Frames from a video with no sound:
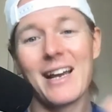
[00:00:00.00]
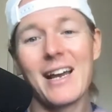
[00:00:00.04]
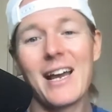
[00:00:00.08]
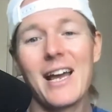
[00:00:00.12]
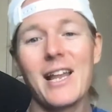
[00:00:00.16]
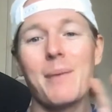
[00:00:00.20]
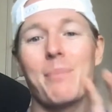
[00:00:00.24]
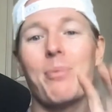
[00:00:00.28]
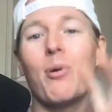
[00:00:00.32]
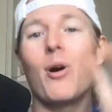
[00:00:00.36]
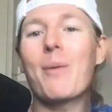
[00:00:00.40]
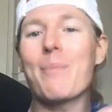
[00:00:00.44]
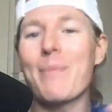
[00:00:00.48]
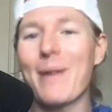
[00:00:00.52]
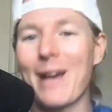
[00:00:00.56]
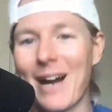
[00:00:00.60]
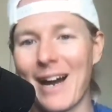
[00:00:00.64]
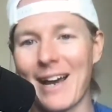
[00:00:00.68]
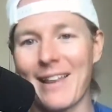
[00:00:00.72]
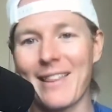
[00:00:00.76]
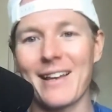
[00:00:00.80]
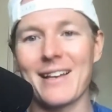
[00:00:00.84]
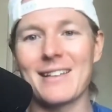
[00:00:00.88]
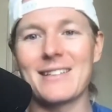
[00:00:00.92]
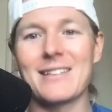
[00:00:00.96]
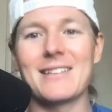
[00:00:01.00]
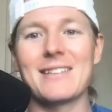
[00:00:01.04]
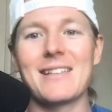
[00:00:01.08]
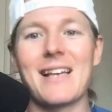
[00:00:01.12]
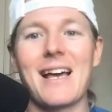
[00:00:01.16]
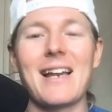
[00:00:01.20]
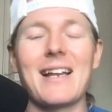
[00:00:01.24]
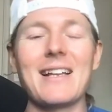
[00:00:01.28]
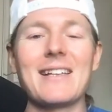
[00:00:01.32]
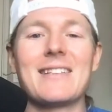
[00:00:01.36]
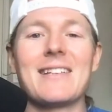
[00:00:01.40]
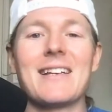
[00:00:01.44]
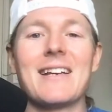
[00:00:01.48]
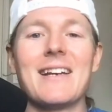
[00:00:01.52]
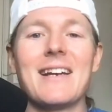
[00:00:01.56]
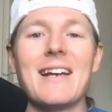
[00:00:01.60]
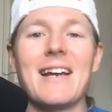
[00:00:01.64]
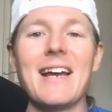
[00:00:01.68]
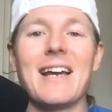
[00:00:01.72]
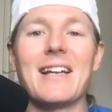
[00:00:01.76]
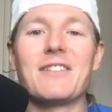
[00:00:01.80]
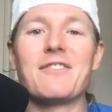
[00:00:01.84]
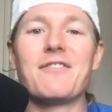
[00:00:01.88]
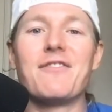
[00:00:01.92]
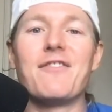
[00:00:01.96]
And the point behind this is that it's
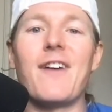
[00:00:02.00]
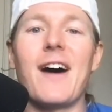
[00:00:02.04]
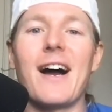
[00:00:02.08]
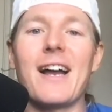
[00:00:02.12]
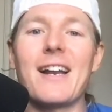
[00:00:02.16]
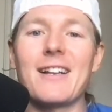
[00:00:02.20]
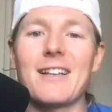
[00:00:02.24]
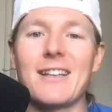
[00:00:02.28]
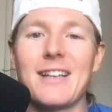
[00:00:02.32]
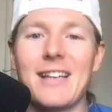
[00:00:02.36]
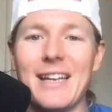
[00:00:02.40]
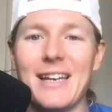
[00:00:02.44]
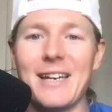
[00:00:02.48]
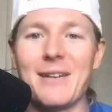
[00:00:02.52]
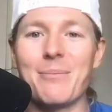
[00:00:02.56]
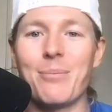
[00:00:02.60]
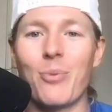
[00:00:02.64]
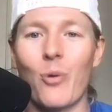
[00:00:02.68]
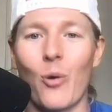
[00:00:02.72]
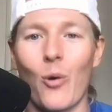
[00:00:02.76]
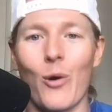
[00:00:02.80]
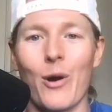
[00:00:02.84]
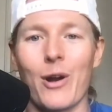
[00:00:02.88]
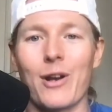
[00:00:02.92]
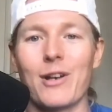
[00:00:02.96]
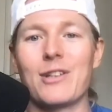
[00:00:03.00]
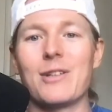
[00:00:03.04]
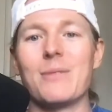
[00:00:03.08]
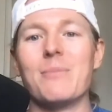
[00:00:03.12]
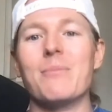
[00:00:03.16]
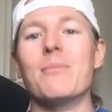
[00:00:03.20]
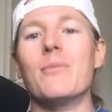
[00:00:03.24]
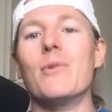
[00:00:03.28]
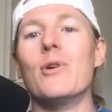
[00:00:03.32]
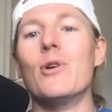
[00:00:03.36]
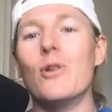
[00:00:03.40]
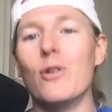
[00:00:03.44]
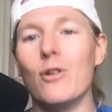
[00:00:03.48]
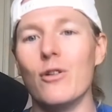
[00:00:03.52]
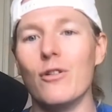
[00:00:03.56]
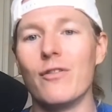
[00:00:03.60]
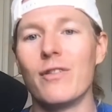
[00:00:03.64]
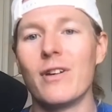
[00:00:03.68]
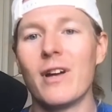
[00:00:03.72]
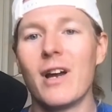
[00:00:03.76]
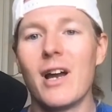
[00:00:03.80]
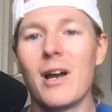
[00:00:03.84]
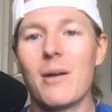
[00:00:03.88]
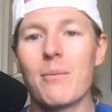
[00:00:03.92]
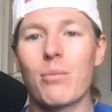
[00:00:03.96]
vitally important to move
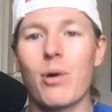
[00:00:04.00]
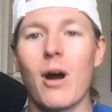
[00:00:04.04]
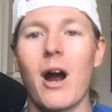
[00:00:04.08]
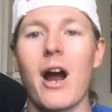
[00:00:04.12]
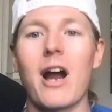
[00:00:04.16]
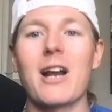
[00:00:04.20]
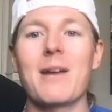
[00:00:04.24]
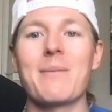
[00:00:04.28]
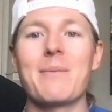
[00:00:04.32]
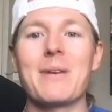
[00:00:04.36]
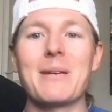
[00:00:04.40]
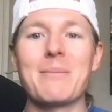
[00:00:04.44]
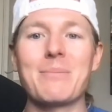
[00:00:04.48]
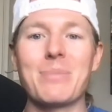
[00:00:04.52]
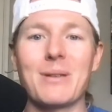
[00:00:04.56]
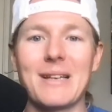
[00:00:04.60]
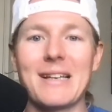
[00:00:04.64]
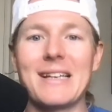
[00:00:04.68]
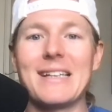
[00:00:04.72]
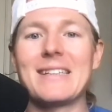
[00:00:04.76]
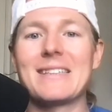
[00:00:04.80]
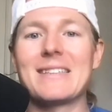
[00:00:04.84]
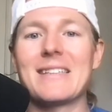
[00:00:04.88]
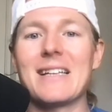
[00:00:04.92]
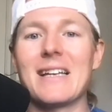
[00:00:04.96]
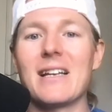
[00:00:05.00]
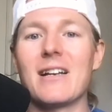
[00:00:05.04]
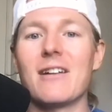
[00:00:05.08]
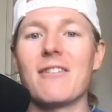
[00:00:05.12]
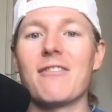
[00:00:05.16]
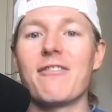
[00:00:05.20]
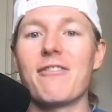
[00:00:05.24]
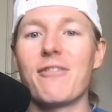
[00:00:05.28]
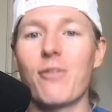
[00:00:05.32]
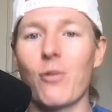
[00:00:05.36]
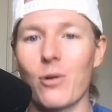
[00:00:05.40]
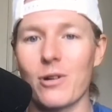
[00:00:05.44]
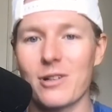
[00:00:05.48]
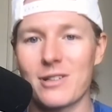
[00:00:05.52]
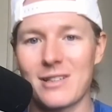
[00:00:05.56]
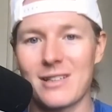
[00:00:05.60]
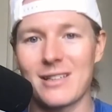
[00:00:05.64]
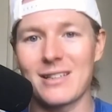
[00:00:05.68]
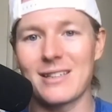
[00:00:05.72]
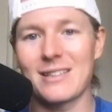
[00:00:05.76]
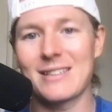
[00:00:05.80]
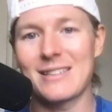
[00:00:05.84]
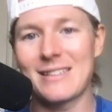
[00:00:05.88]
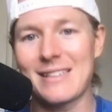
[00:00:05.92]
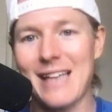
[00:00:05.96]
prior to being placed in a
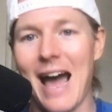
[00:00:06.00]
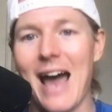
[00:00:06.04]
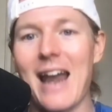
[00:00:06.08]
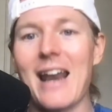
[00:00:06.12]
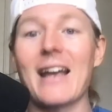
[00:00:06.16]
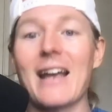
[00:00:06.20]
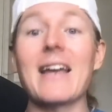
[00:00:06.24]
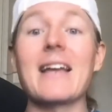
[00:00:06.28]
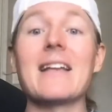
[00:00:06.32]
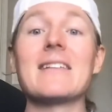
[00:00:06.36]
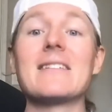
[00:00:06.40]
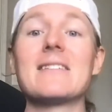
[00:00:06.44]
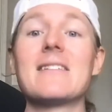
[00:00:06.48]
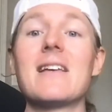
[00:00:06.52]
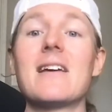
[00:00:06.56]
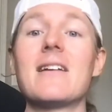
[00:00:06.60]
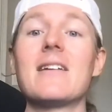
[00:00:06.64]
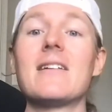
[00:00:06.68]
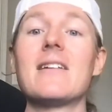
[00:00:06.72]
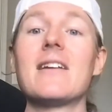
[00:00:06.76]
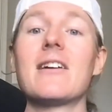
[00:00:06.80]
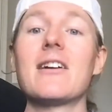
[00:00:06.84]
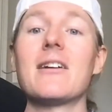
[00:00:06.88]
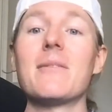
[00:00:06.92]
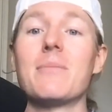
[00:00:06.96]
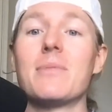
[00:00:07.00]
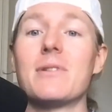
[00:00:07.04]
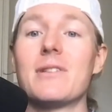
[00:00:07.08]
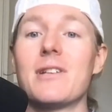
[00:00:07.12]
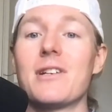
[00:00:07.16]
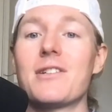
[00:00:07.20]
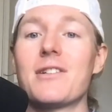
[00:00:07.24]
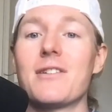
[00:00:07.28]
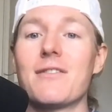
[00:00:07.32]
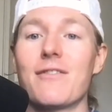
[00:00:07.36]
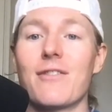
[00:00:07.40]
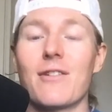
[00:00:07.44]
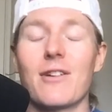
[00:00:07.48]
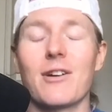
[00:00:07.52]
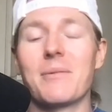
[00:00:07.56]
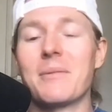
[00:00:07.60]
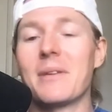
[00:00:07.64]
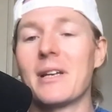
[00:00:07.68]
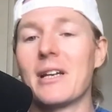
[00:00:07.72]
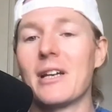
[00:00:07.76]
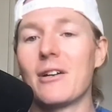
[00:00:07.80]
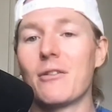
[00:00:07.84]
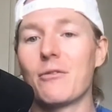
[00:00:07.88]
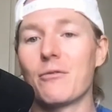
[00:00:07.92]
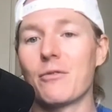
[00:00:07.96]
forced static and sedentary position for
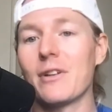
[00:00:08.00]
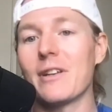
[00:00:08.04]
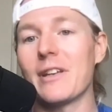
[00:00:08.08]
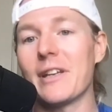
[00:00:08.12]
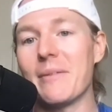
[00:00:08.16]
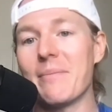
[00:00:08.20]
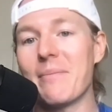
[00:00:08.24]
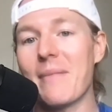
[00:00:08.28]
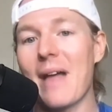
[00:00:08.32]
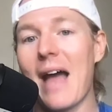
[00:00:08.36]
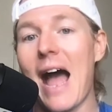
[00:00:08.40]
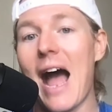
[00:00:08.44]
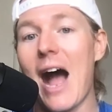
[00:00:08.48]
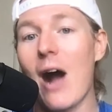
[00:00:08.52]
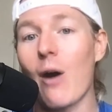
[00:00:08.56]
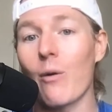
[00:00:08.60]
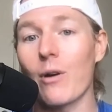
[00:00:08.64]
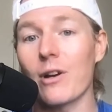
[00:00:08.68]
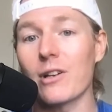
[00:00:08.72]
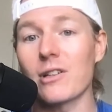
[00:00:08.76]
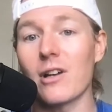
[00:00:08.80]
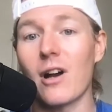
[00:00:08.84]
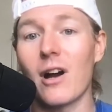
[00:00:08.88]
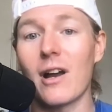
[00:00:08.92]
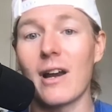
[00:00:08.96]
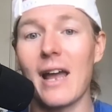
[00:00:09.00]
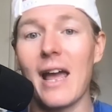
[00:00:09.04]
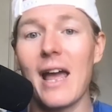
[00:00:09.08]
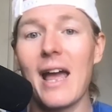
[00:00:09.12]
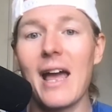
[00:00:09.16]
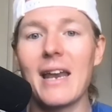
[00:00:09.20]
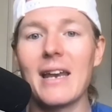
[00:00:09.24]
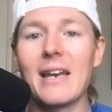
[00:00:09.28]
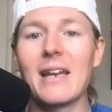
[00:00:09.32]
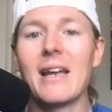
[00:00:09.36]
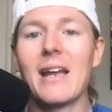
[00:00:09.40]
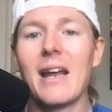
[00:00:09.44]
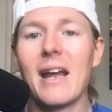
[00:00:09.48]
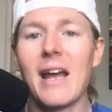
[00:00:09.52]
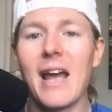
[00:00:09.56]
really hours on end.